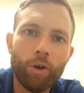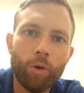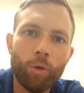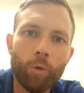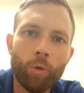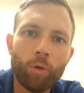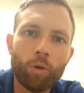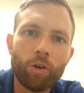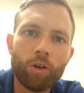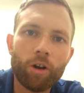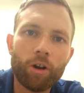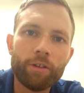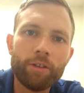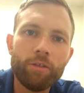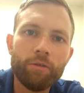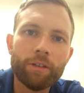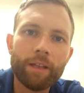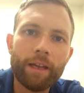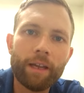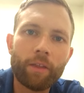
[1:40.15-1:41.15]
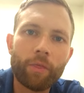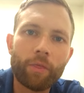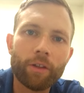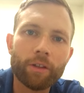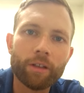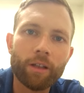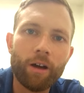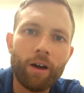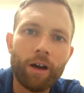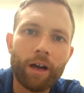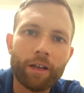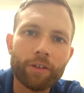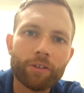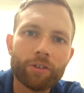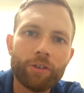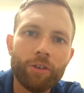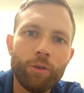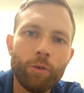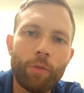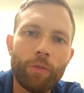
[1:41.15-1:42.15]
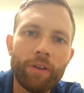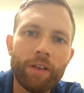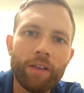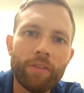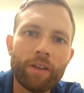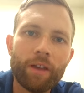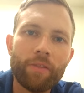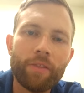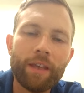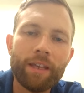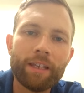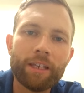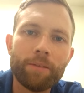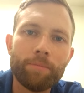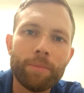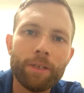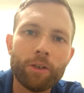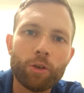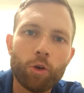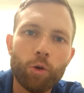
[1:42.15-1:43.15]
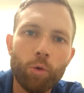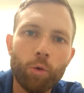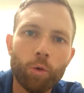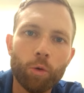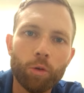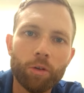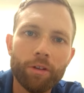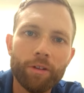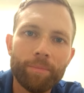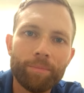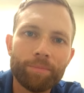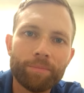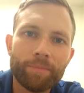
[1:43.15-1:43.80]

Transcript: Or are you like the lost who think that they can be cool